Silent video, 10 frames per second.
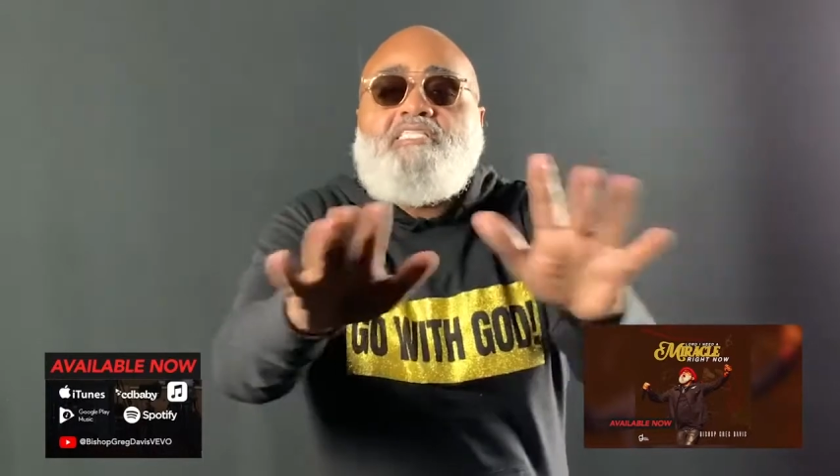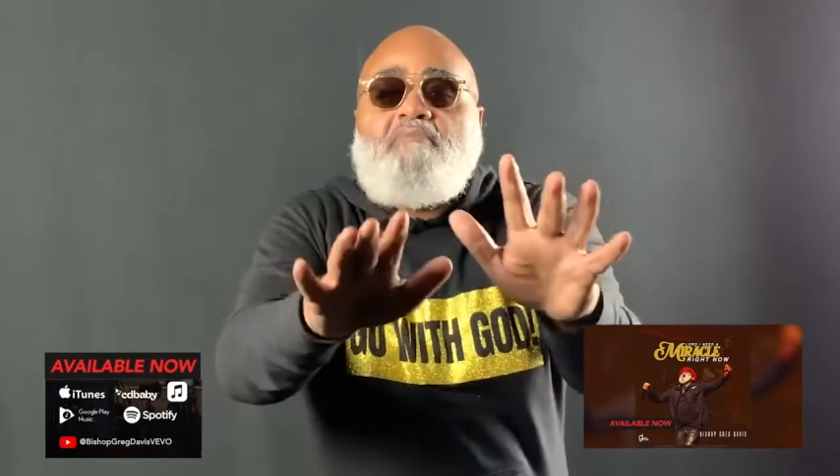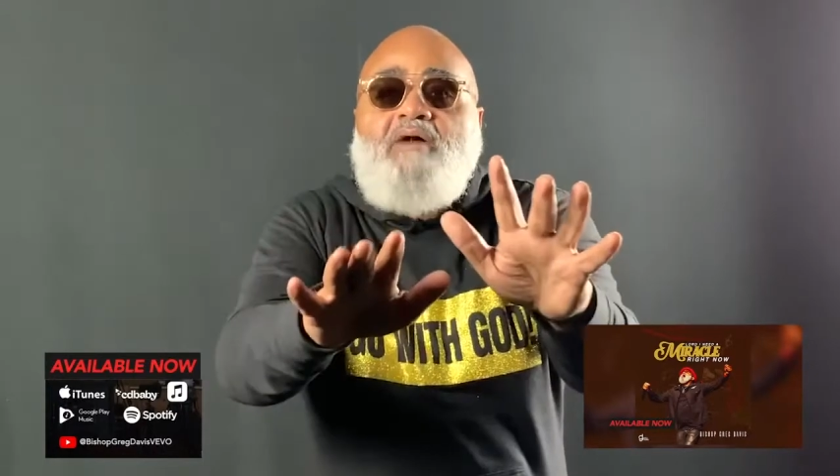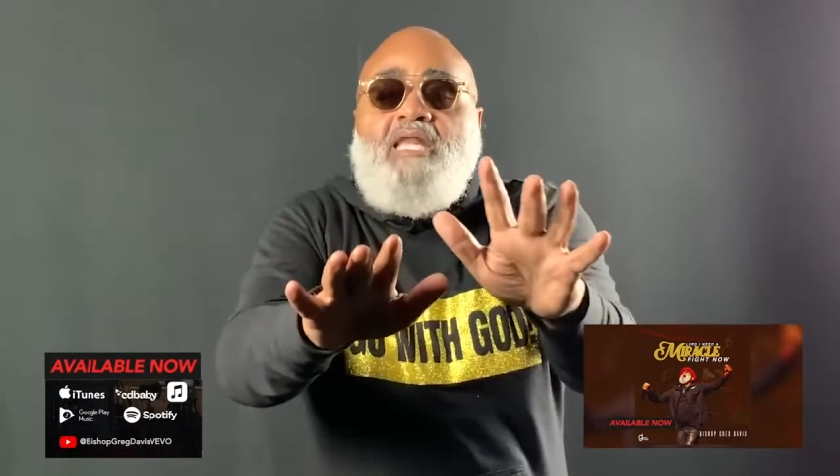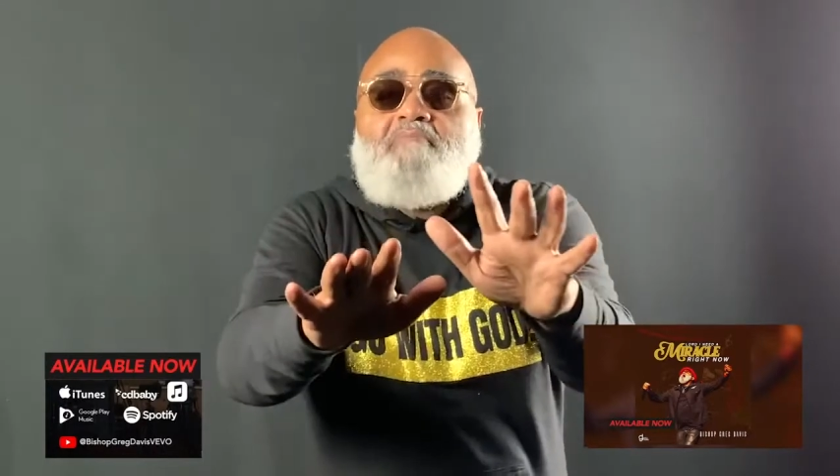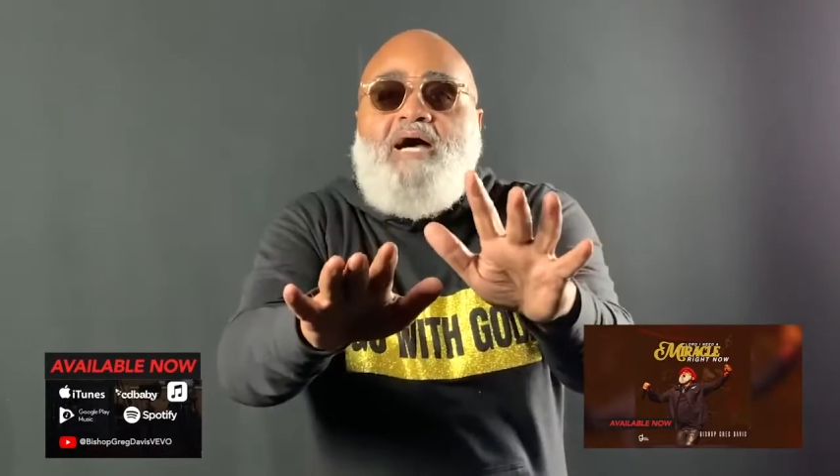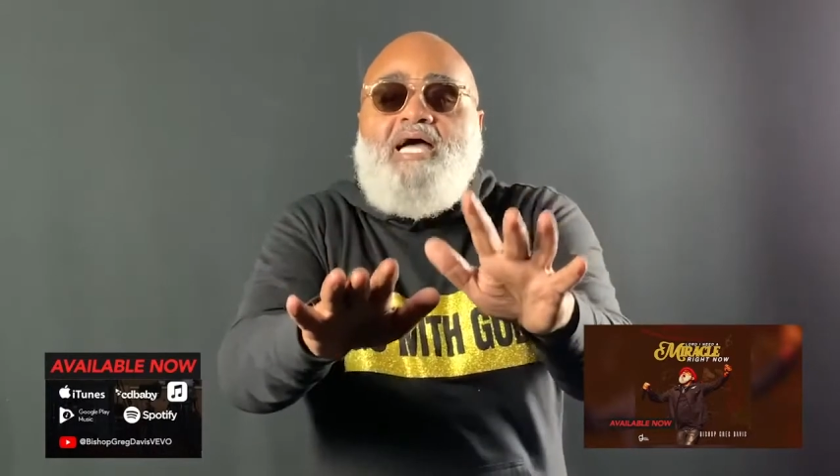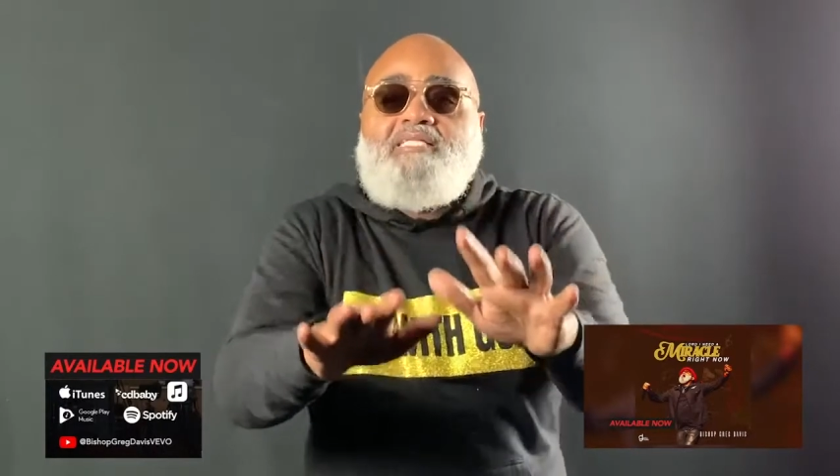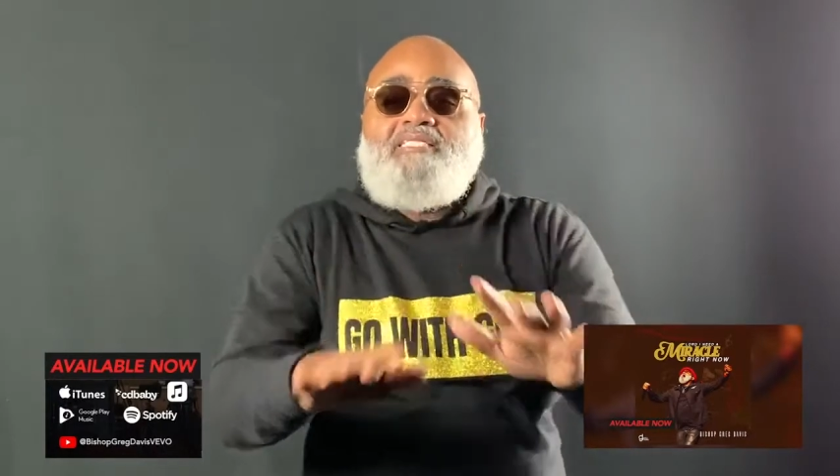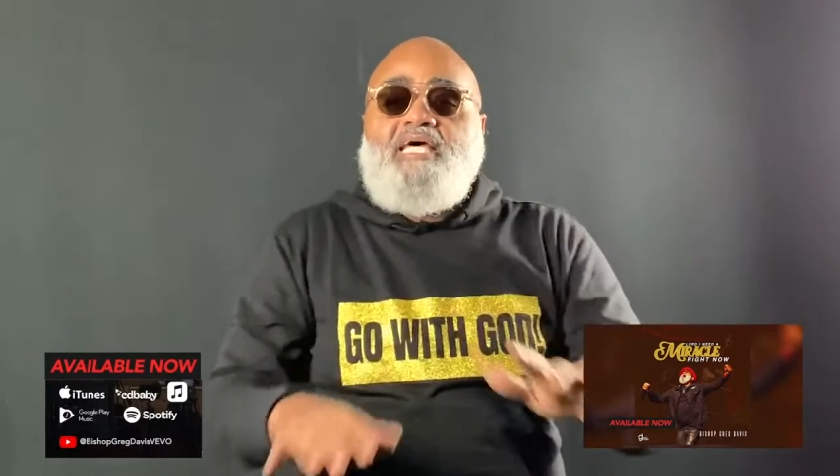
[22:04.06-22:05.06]
somebody by
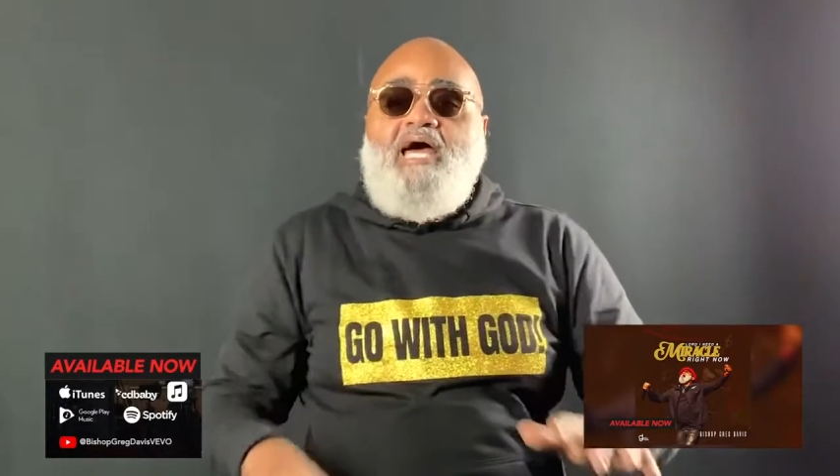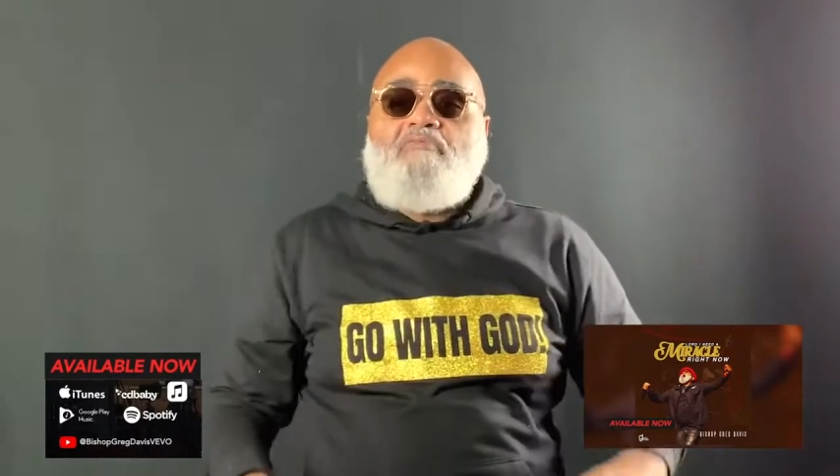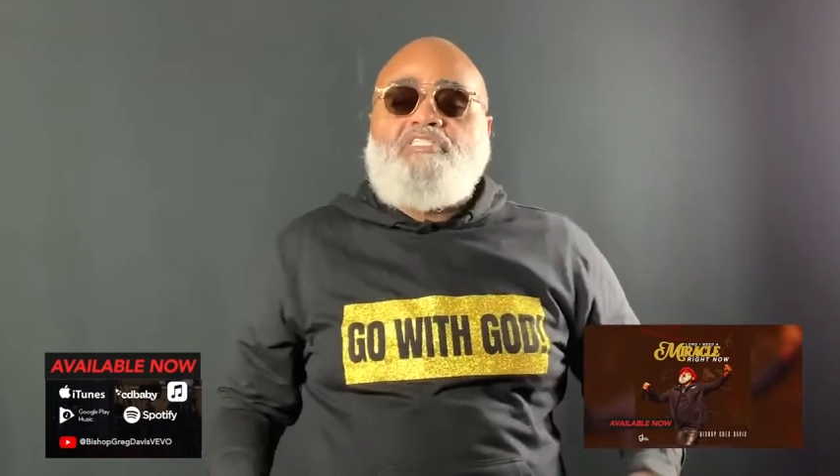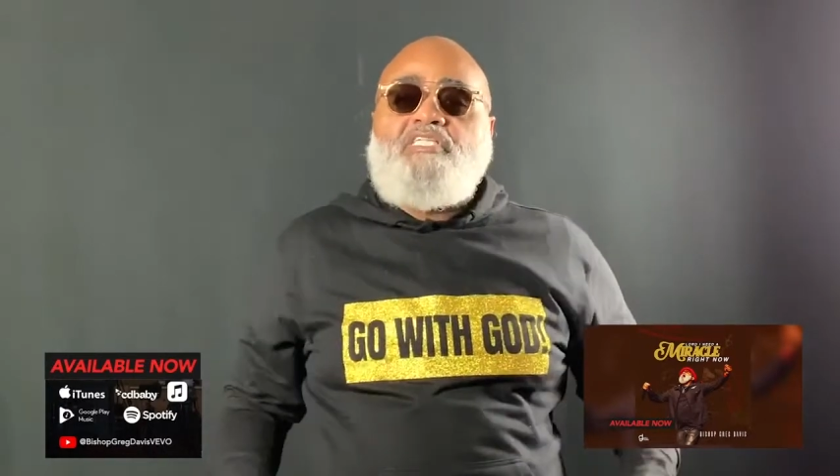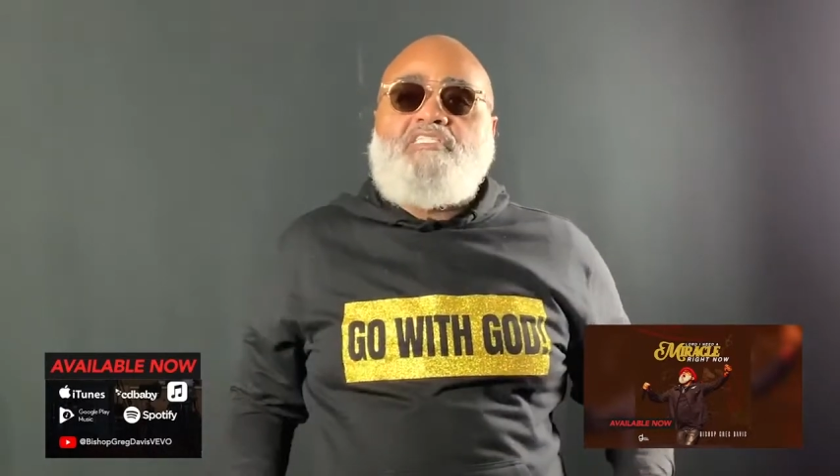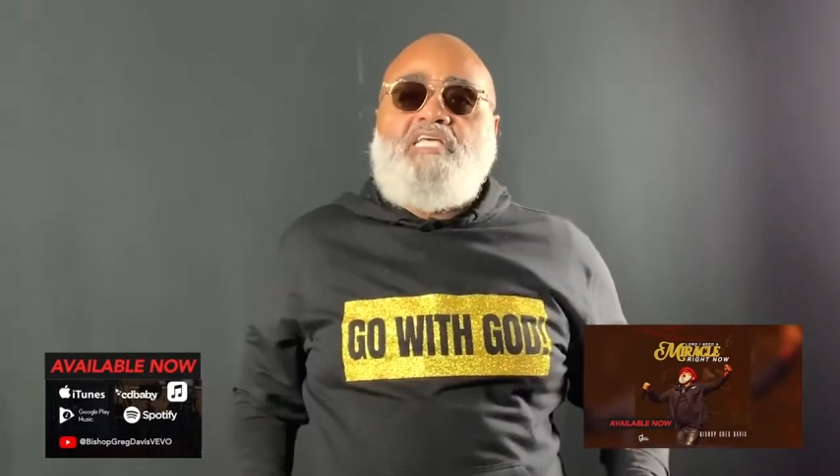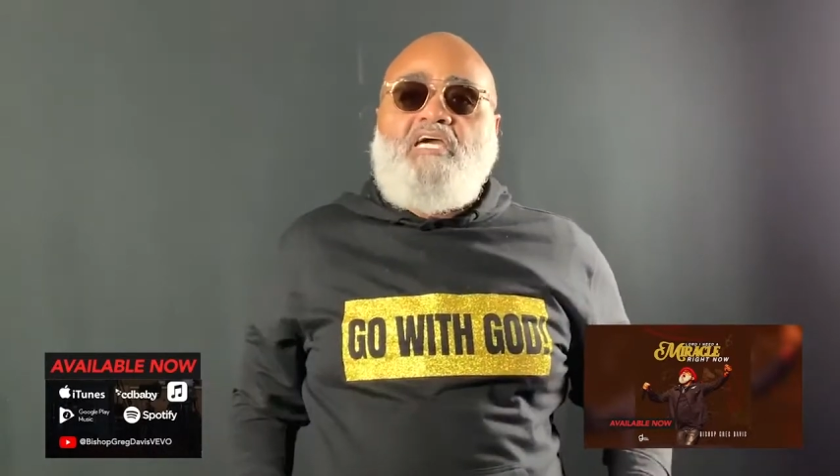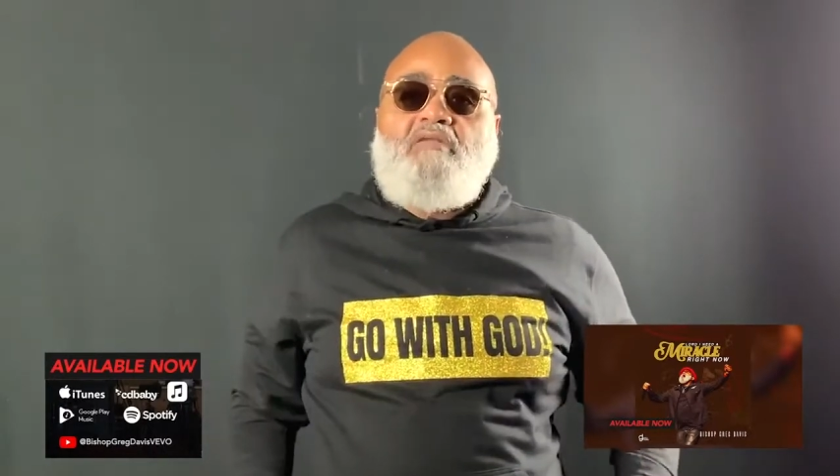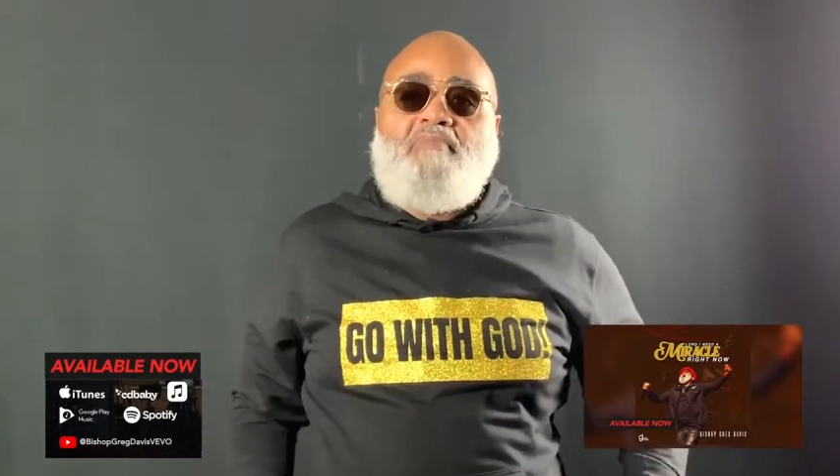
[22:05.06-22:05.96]
and said, I was just thinking